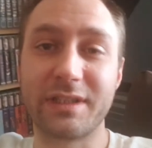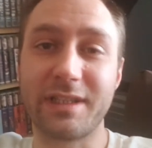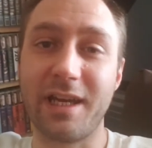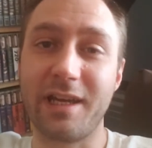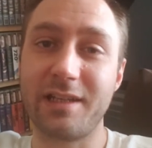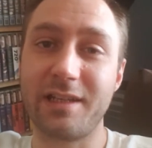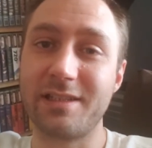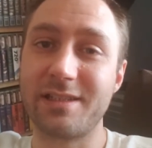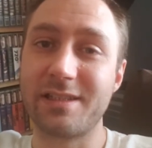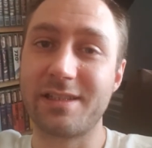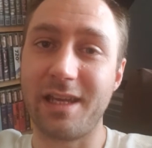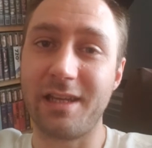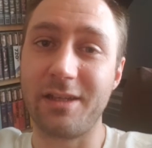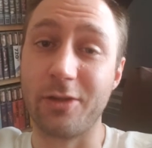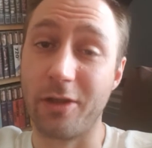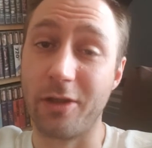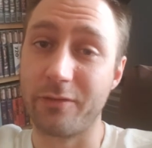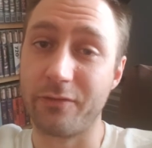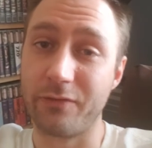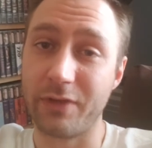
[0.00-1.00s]
but that
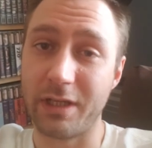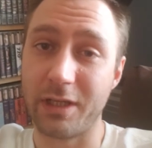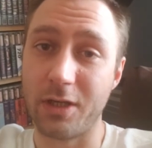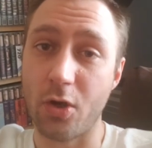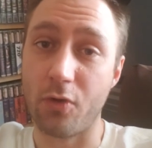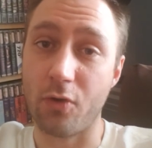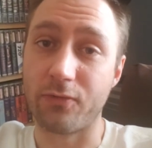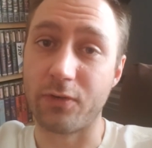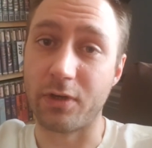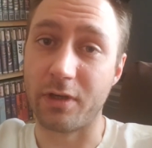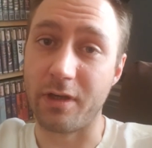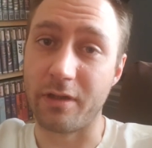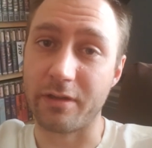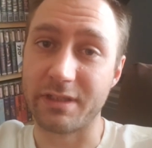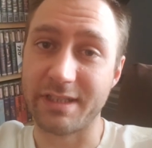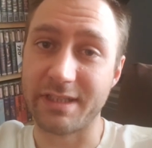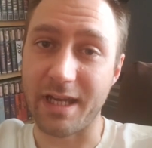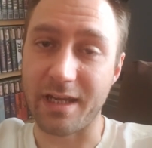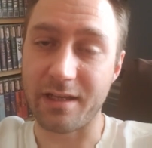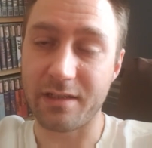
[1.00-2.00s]
is another video for
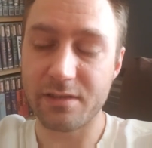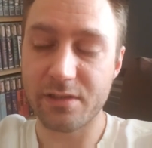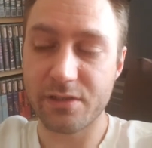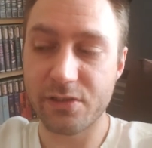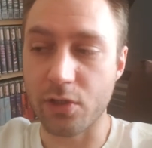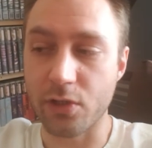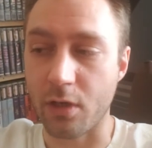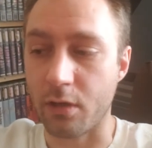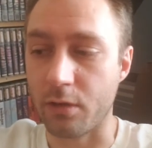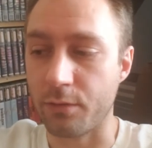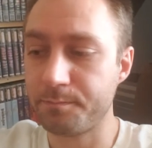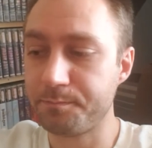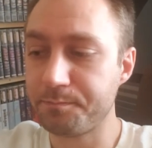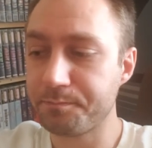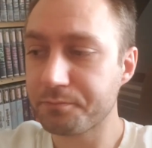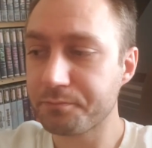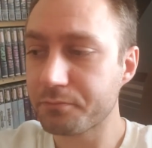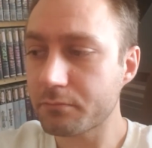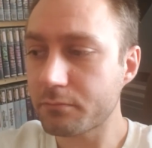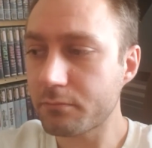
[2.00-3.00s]
another day.
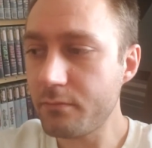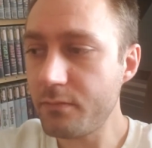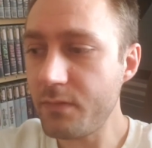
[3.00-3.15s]
So